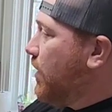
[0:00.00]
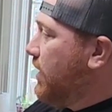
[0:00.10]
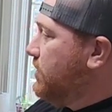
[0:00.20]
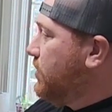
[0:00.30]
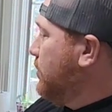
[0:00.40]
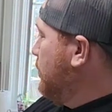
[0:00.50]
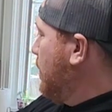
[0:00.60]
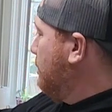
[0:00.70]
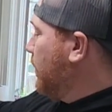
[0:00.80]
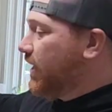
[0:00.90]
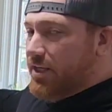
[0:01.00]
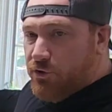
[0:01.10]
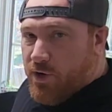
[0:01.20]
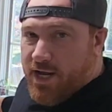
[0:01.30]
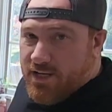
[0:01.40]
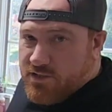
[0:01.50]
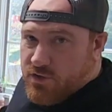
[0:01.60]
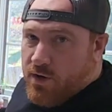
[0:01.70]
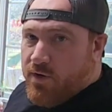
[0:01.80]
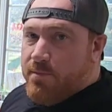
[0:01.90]
ready to bring in granite.
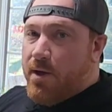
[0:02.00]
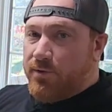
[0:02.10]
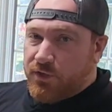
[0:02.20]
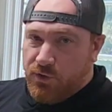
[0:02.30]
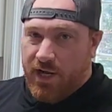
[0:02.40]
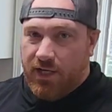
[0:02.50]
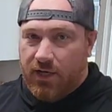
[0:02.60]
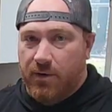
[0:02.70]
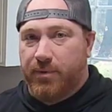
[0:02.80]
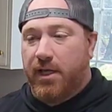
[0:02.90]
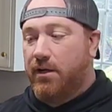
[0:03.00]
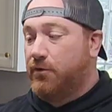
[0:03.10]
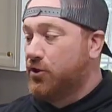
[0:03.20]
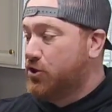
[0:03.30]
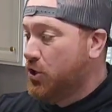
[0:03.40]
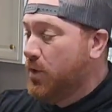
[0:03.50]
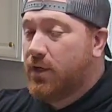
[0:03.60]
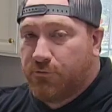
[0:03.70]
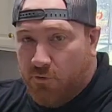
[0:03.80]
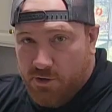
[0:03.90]
So I already met with the granite company, and if you're doing
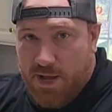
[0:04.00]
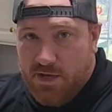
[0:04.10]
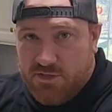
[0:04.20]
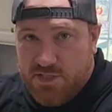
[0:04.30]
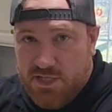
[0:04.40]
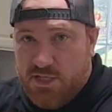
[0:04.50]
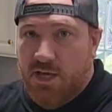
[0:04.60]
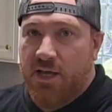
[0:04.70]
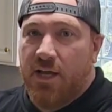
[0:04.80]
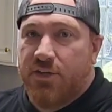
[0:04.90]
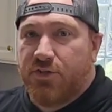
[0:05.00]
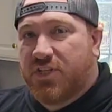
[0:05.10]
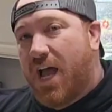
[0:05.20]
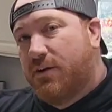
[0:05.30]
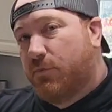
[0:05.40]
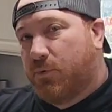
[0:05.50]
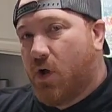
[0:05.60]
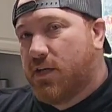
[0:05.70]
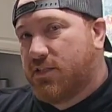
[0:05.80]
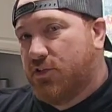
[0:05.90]
a farmhouse sink, there's kind of a
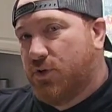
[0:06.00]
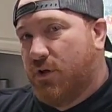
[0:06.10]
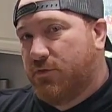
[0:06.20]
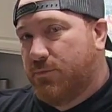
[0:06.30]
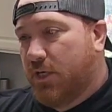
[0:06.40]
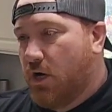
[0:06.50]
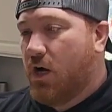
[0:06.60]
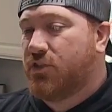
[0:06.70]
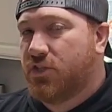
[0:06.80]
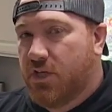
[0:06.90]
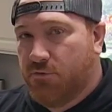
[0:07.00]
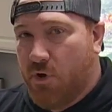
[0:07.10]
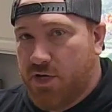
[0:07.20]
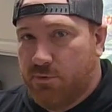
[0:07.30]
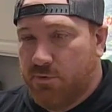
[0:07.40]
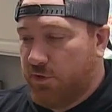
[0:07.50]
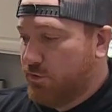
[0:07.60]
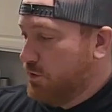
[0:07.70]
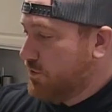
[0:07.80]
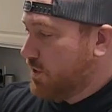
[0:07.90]
process you have to be conscious of while you're moving
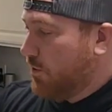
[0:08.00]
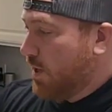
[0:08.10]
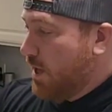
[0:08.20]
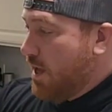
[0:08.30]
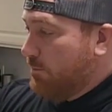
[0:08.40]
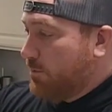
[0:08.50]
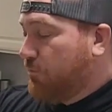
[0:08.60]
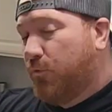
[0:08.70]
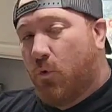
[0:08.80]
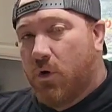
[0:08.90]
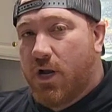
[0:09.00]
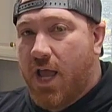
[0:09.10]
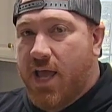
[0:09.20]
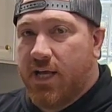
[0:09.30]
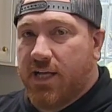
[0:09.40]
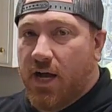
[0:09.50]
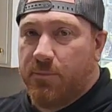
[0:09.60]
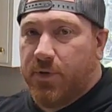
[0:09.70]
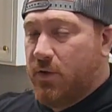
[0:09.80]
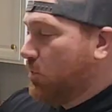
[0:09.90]
through it. So before a
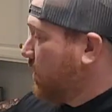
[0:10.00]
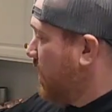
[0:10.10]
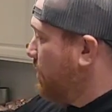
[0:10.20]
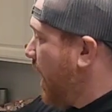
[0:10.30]
company will come